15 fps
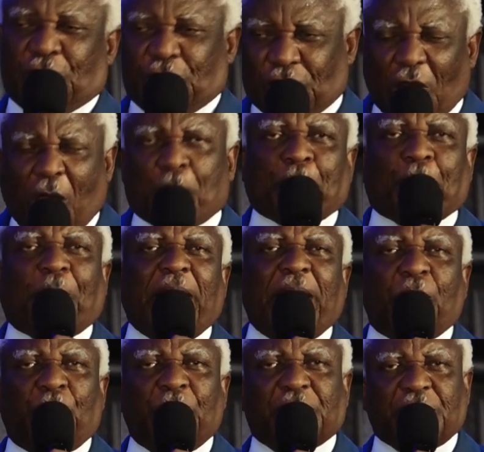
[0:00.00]
stop
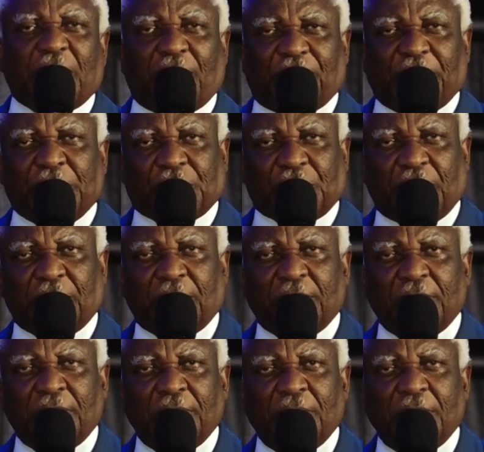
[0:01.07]
playing with salvation.
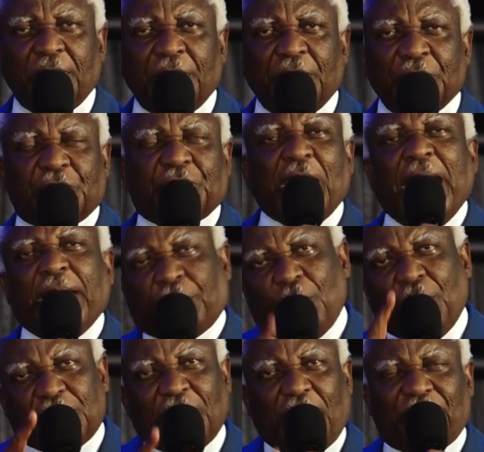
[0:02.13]

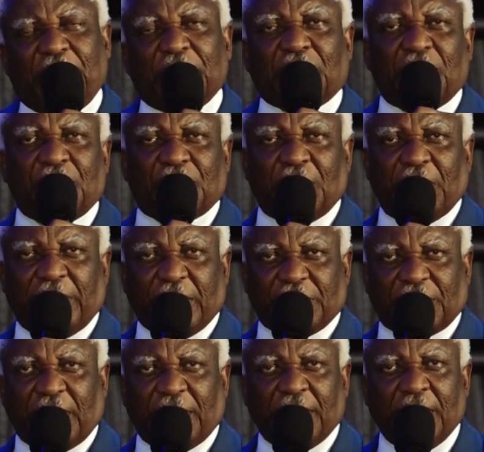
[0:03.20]
Take your salvation
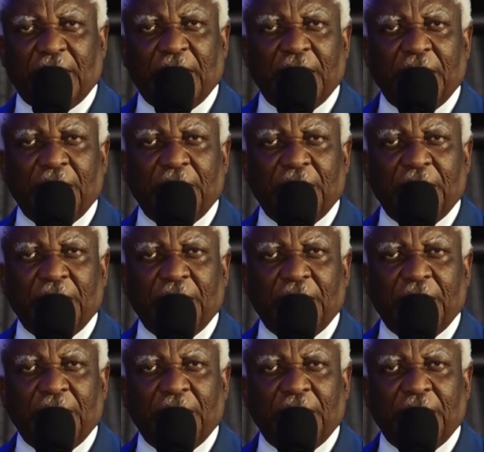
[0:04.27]
seriously.